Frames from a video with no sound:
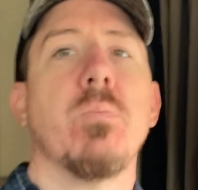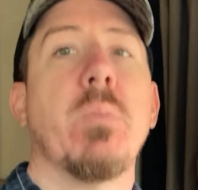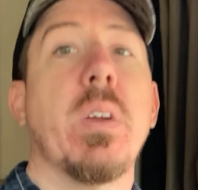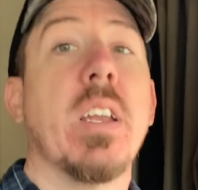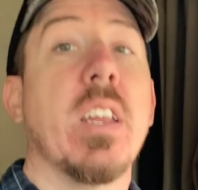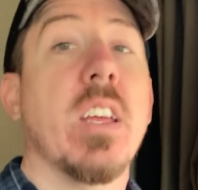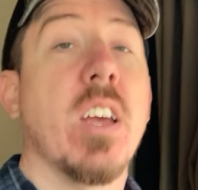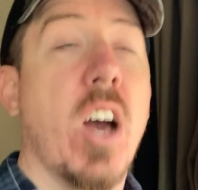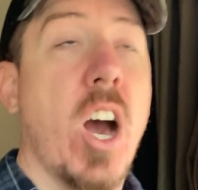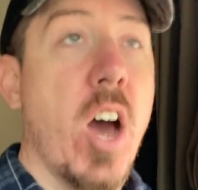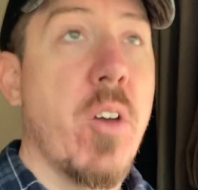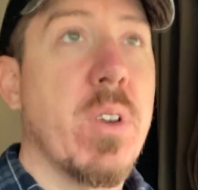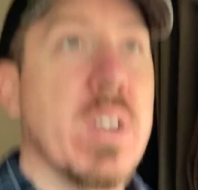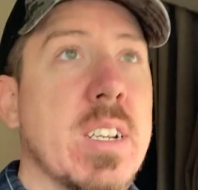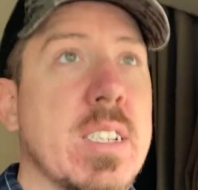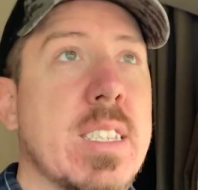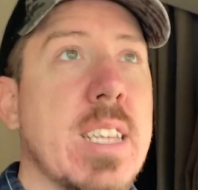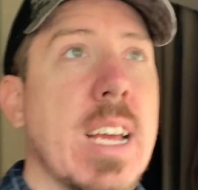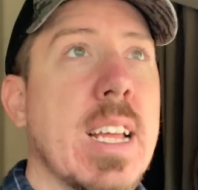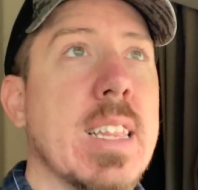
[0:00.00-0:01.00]
meaning
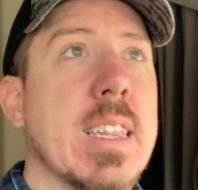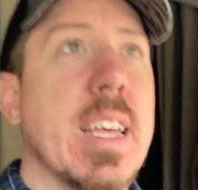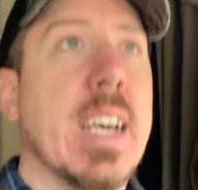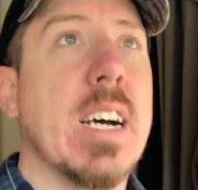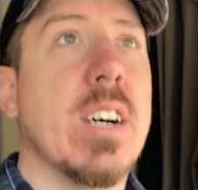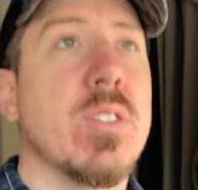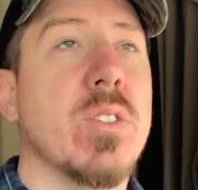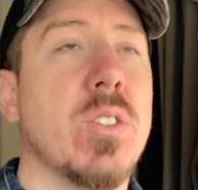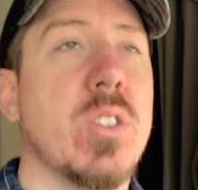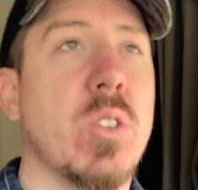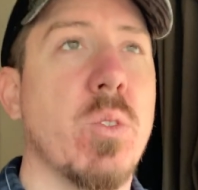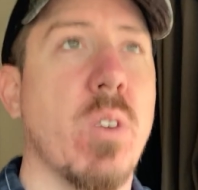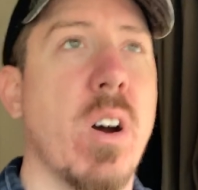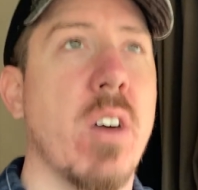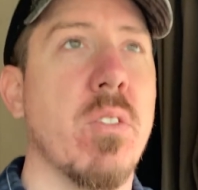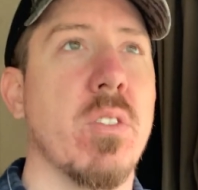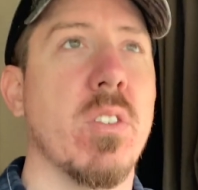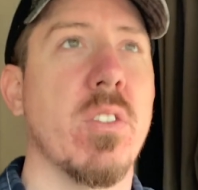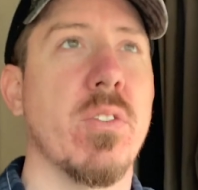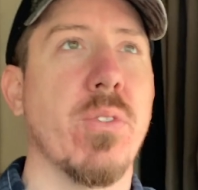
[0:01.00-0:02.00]
$110,000 to
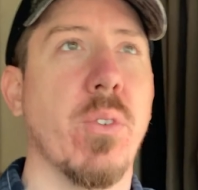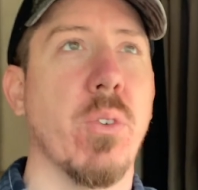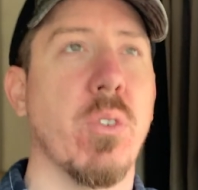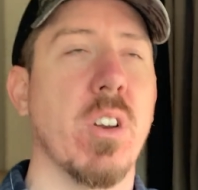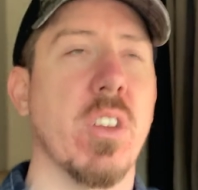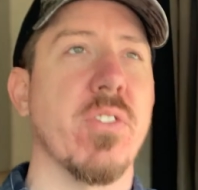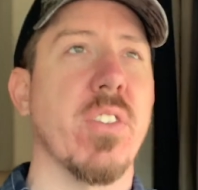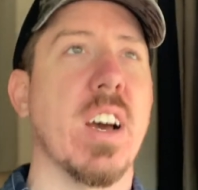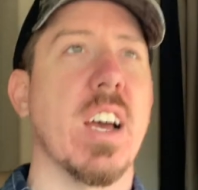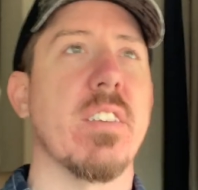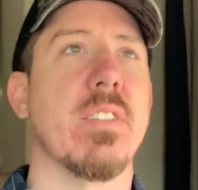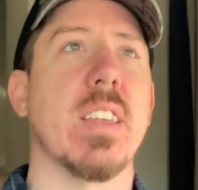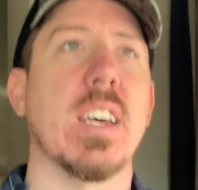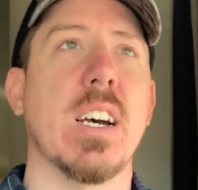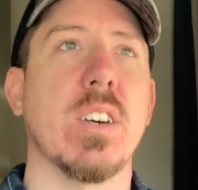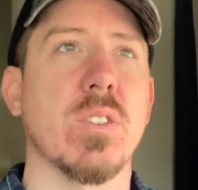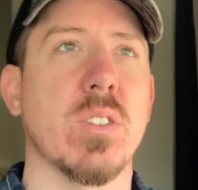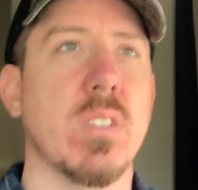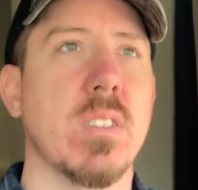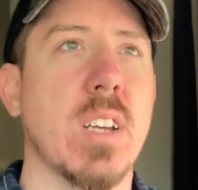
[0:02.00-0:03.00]

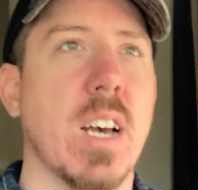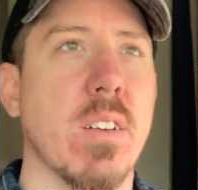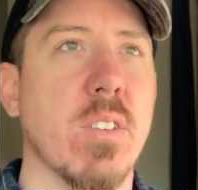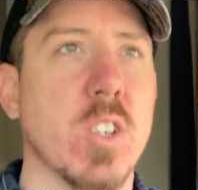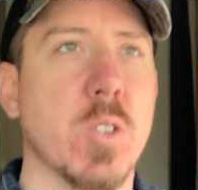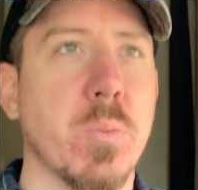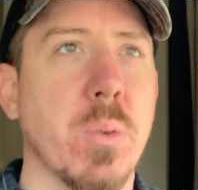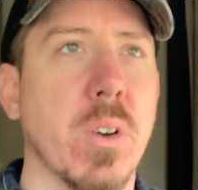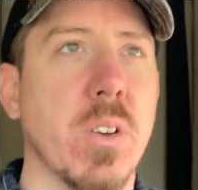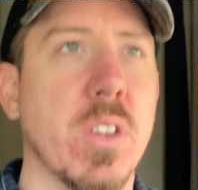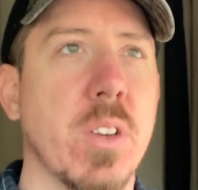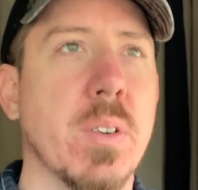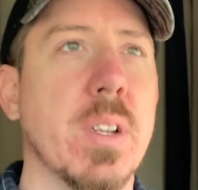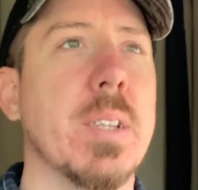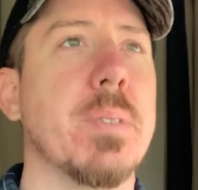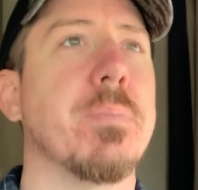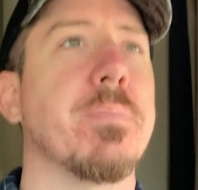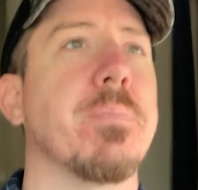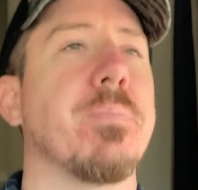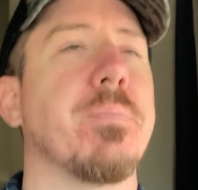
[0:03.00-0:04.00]
$145,000 per unit